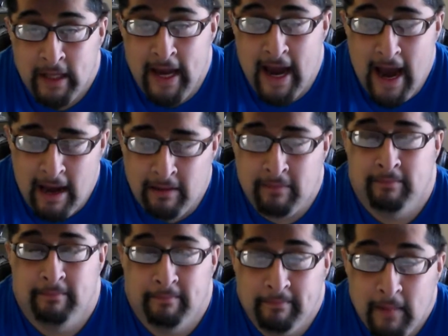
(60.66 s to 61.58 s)
Yeah.
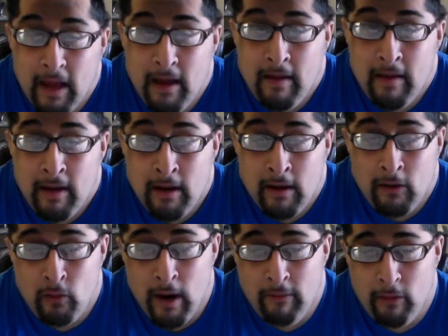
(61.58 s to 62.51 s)

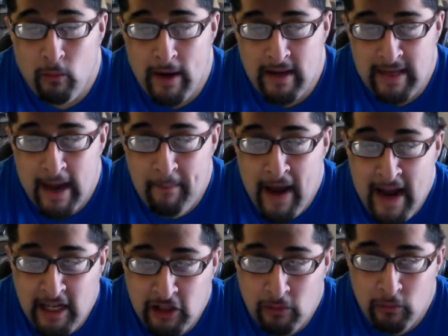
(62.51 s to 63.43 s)
Whoever wins that
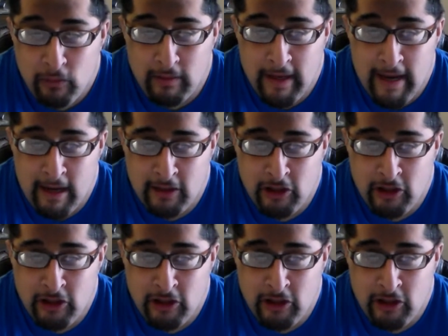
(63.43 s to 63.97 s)
match will get